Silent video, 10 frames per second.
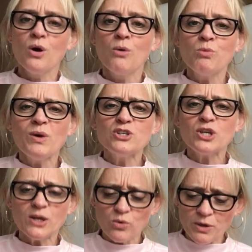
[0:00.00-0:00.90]
"But where's your
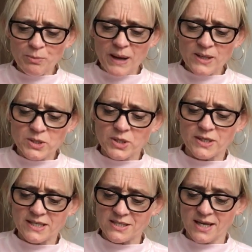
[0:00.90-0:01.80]
little companion?"
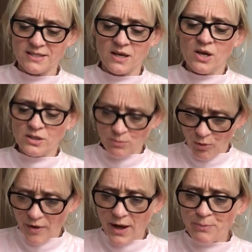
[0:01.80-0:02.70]
he said. "The
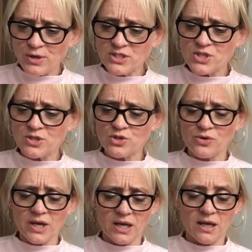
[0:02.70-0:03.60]
boy I put into the
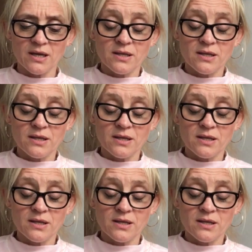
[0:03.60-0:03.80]
tree."